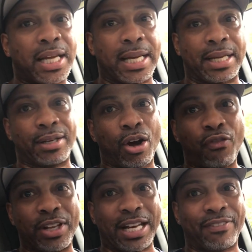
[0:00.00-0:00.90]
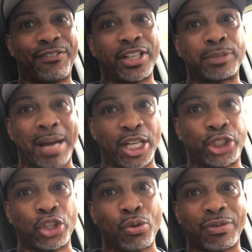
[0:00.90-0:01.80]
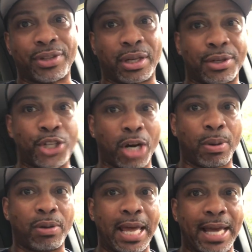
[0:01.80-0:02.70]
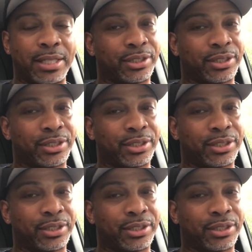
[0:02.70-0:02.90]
And hopefully it'll fix my issue with the turbo lag.